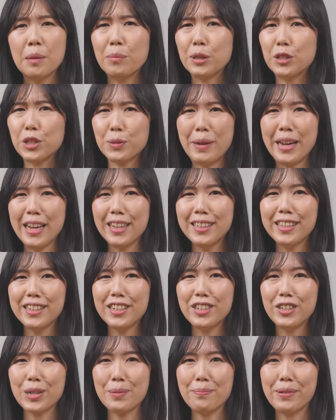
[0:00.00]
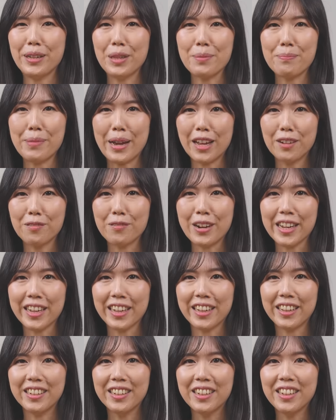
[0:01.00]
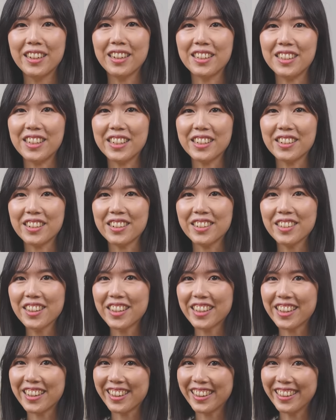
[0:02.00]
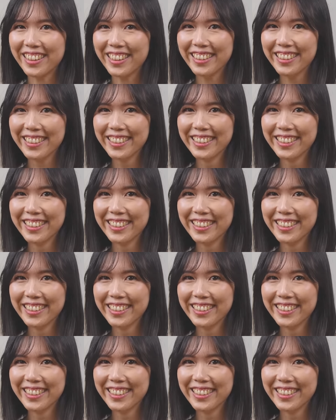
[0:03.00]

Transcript: but Japan didn't jump on the bandwagon until the